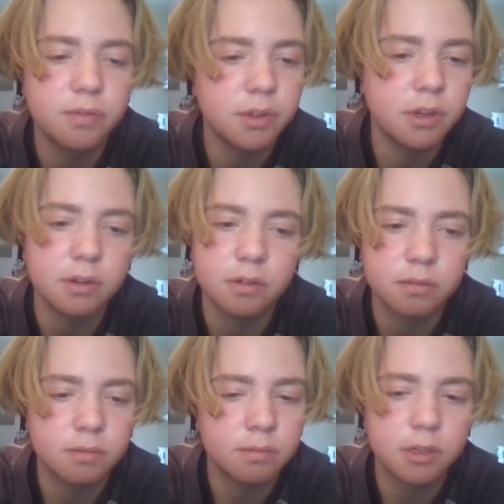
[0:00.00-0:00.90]
you
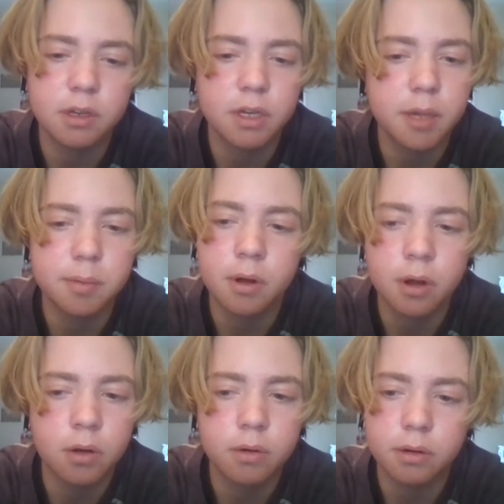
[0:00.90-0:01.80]
can keep on
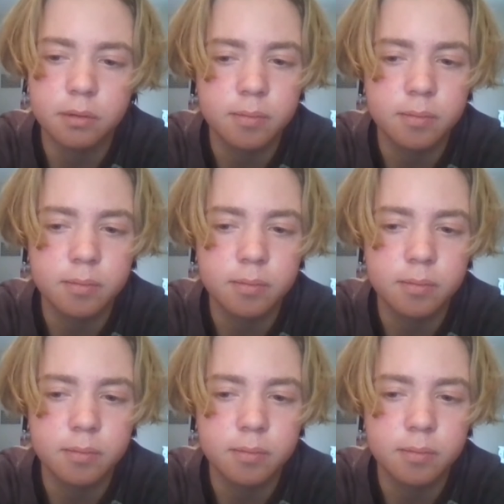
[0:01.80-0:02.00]
going.